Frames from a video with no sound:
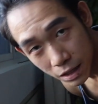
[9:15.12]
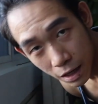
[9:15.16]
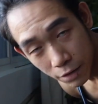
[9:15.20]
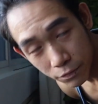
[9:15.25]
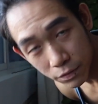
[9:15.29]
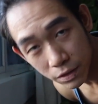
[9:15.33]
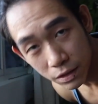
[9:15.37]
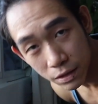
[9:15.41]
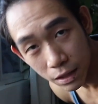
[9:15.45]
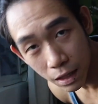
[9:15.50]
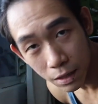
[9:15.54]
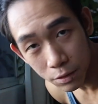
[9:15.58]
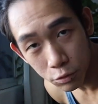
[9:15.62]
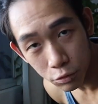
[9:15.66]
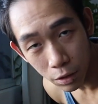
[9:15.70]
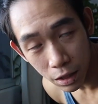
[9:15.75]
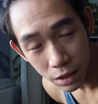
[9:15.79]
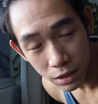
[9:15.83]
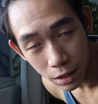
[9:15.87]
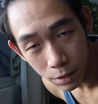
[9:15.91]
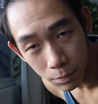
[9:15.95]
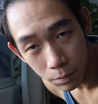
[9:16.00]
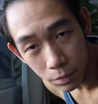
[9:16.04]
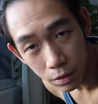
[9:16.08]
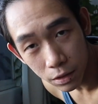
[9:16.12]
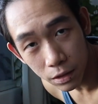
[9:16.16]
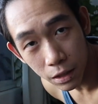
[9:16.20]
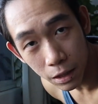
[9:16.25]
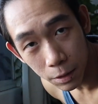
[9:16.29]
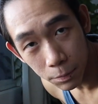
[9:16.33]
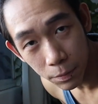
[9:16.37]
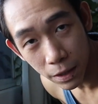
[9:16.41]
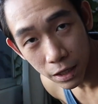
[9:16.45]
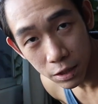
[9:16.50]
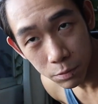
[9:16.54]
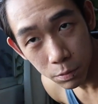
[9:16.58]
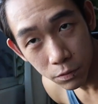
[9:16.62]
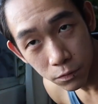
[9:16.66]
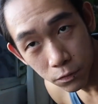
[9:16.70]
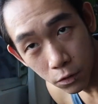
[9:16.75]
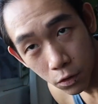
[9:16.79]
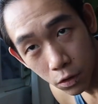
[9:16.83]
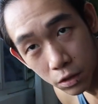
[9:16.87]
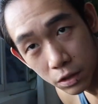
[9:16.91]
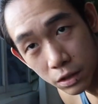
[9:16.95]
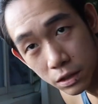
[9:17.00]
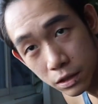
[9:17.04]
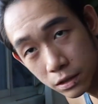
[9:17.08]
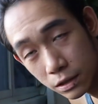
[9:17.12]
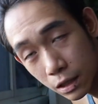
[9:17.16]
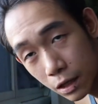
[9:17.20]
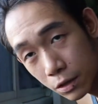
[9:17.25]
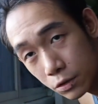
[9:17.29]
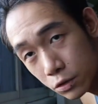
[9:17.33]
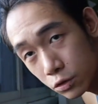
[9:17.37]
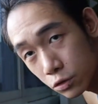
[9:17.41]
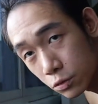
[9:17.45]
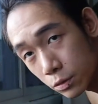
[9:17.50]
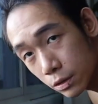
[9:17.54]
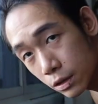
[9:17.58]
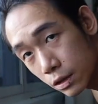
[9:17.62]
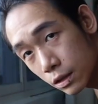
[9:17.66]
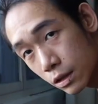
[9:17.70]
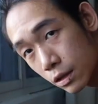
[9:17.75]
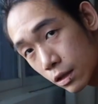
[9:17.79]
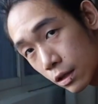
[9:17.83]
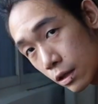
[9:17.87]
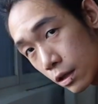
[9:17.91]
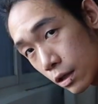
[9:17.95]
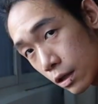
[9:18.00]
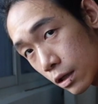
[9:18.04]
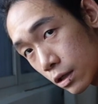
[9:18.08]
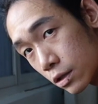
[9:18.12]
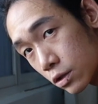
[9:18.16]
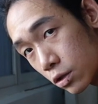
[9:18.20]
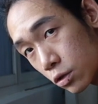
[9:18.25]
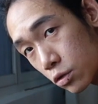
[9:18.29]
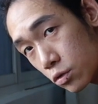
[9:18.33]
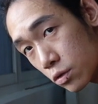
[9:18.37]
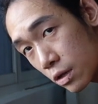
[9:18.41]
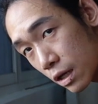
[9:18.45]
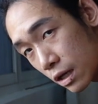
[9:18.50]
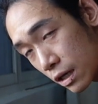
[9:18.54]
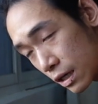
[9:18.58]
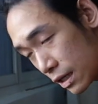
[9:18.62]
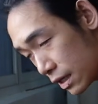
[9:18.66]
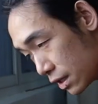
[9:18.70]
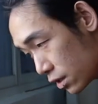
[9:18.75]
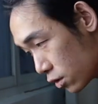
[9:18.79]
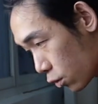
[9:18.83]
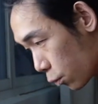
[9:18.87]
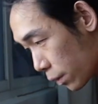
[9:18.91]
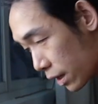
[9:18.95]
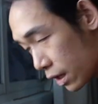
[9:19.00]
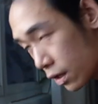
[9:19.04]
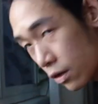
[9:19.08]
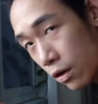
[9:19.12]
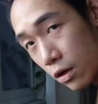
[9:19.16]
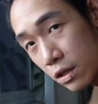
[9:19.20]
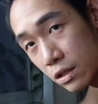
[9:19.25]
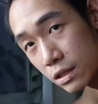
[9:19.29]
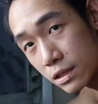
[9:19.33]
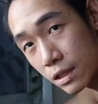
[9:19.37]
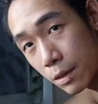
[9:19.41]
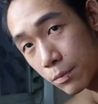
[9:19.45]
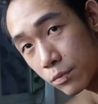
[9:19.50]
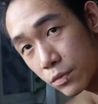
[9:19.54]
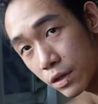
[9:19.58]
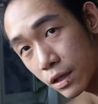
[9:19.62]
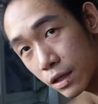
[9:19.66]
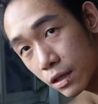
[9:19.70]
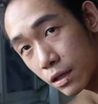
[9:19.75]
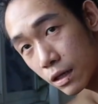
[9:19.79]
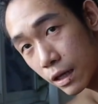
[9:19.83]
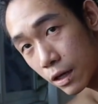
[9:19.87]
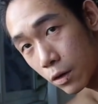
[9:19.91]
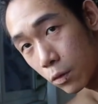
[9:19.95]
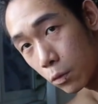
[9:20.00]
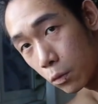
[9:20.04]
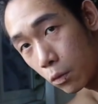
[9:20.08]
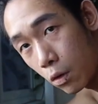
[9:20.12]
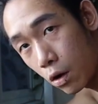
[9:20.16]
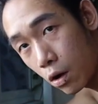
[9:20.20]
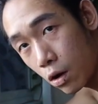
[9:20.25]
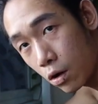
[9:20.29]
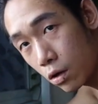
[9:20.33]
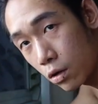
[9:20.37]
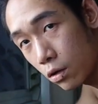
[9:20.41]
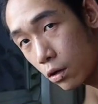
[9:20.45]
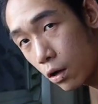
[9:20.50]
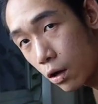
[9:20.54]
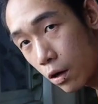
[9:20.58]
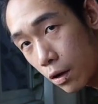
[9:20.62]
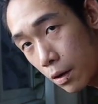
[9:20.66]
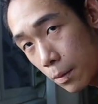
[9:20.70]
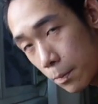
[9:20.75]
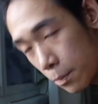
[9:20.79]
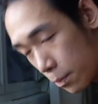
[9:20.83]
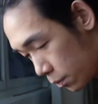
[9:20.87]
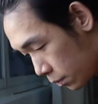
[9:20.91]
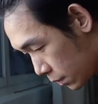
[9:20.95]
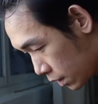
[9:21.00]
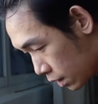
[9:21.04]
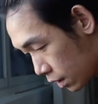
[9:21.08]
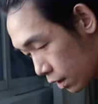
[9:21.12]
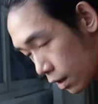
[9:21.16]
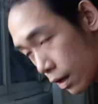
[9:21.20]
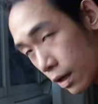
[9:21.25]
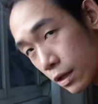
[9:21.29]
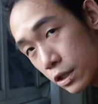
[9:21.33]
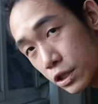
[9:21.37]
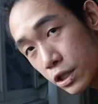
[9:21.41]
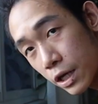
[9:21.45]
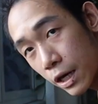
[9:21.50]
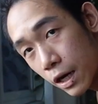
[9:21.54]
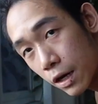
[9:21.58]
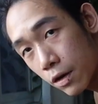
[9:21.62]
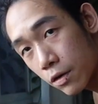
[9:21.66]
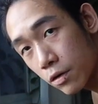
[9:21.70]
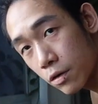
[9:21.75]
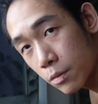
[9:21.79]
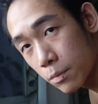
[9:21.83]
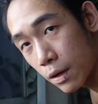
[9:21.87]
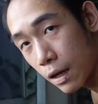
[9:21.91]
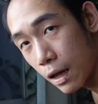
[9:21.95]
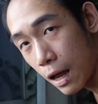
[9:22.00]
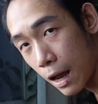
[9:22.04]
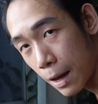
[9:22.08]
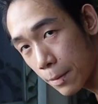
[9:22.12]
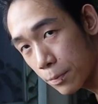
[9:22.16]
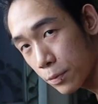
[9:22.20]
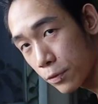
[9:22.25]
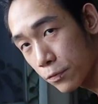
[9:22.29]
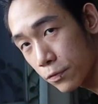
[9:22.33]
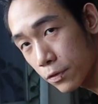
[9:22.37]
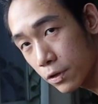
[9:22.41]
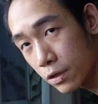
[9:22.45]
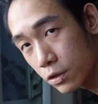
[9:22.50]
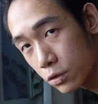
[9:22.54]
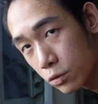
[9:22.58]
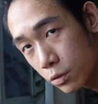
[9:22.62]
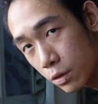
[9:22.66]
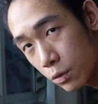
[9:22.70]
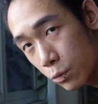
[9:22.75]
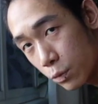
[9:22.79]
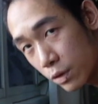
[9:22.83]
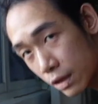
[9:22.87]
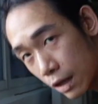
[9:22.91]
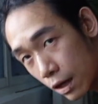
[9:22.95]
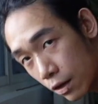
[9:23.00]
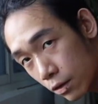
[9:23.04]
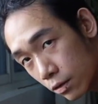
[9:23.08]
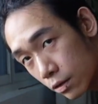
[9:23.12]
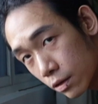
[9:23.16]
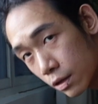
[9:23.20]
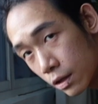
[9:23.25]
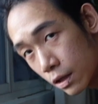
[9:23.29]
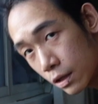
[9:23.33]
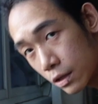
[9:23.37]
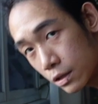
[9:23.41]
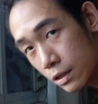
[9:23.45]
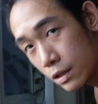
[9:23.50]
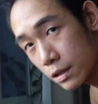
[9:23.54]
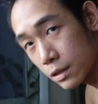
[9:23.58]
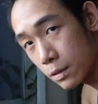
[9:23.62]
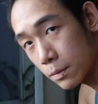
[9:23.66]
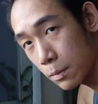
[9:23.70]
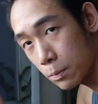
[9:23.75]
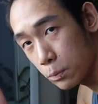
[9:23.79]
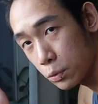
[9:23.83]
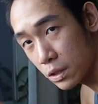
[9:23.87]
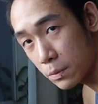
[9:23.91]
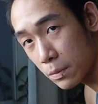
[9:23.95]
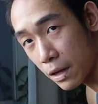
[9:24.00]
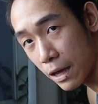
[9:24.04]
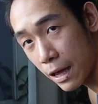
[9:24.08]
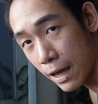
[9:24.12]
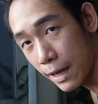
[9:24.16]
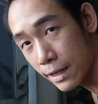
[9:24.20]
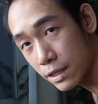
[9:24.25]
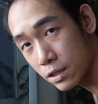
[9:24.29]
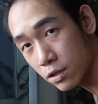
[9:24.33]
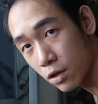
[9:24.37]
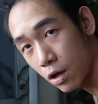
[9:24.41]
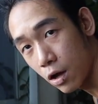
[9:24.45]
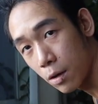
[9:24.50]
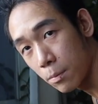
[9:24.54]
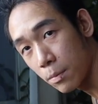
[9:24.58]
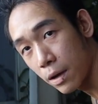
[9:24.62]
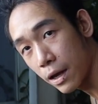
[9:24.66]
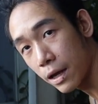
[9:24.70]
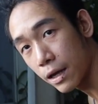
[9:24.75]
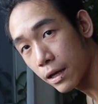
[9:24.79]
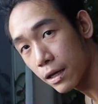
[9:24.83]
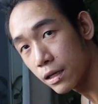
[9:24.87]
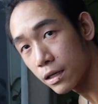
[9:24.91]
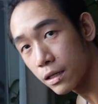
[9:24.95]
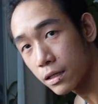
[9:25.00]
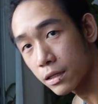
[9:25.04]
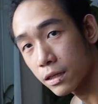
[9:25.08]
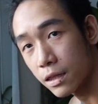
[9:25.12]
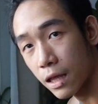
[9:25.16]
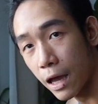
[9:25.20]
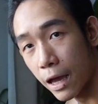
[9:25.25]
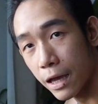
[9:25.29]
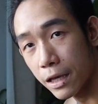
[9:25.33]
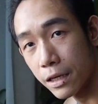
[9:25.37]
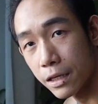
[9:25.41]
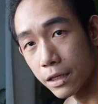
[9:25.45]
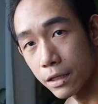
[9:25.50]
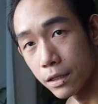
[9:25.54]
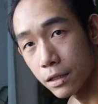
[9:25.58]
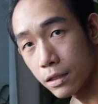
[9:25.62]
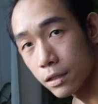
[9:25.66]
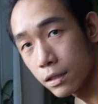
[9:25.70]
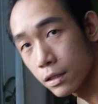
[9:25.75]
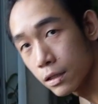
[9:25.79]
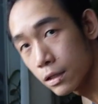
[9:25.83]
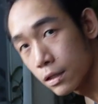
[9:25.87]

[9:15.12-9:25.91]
haven't done tricep kickbacks before, this is how you do it. So you can lean your weight on something like a wall or a chair, but I prefer to do it without. Just putting my hands on my thigh here.